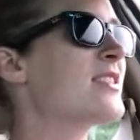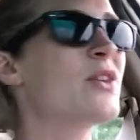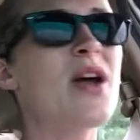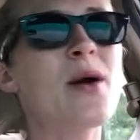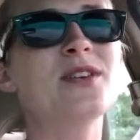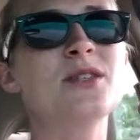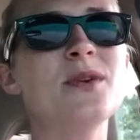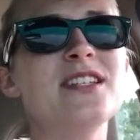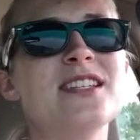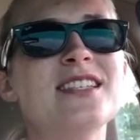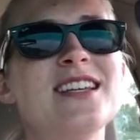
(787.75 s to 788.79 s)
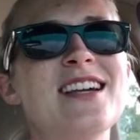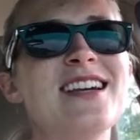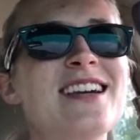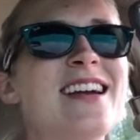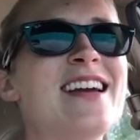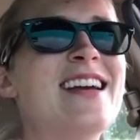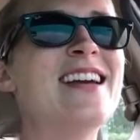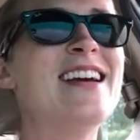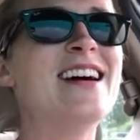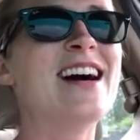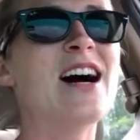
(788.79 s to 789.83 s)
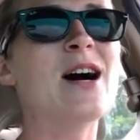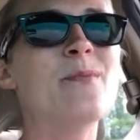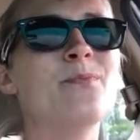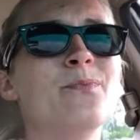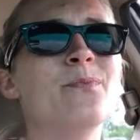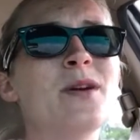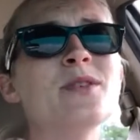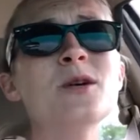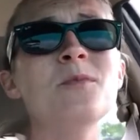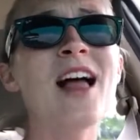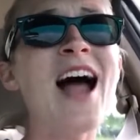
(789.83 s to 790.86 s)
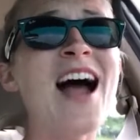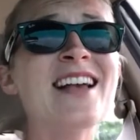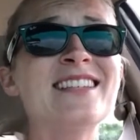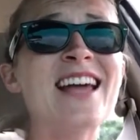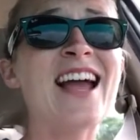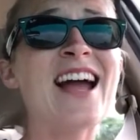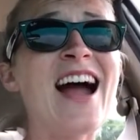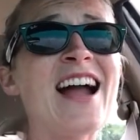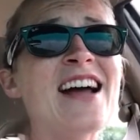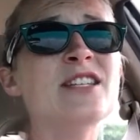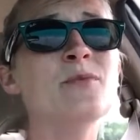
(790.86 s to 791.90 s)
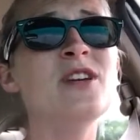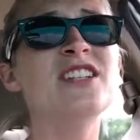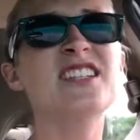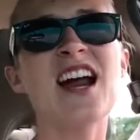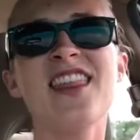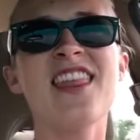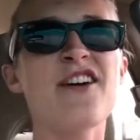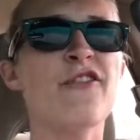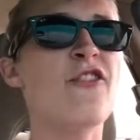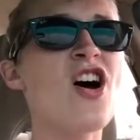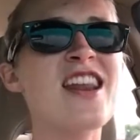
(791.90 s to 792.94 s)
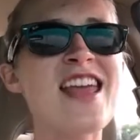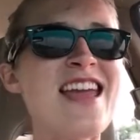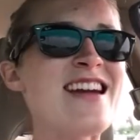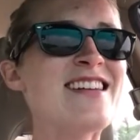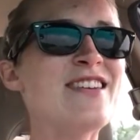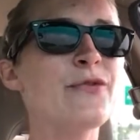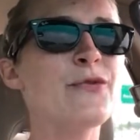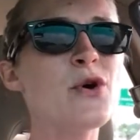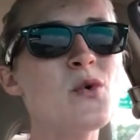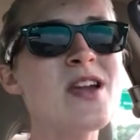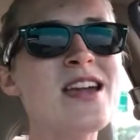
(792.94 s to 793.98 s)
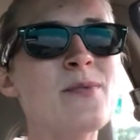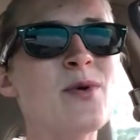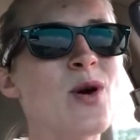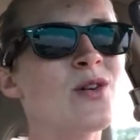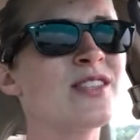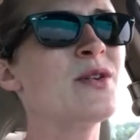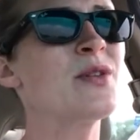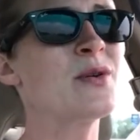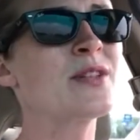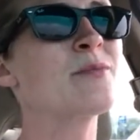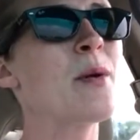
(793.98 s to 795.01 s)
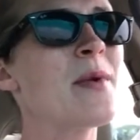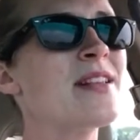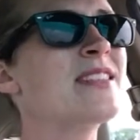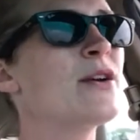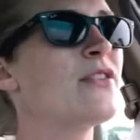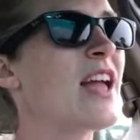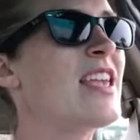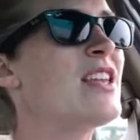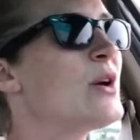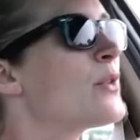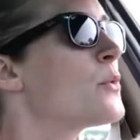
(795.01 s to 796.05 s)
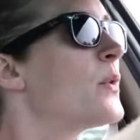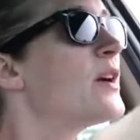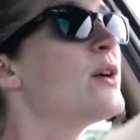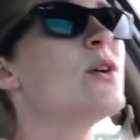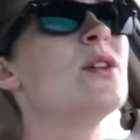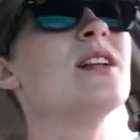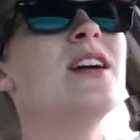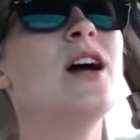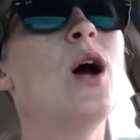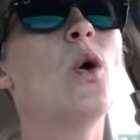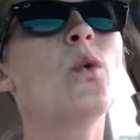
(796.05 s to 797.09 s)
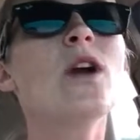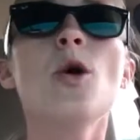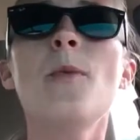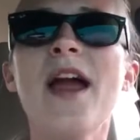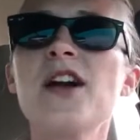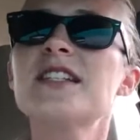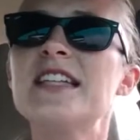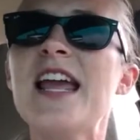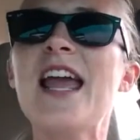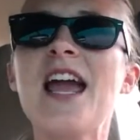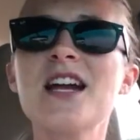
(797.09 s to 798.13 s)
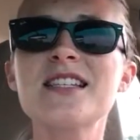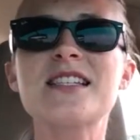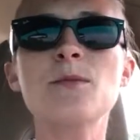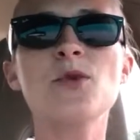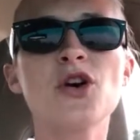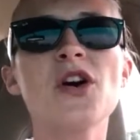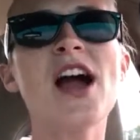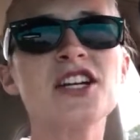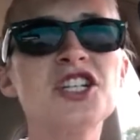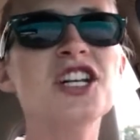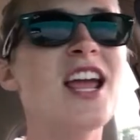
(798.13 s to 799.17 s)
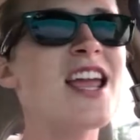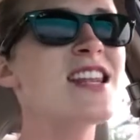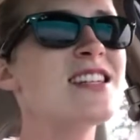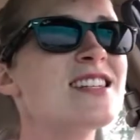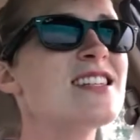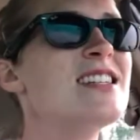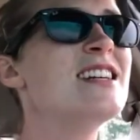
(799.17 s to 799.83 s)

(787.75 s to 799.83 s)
So that was sweet to see. It was a blast. Like, I got to be just kind of that fun aunt for a week, but also there was moments of, like, you know, the real parenting, some correction.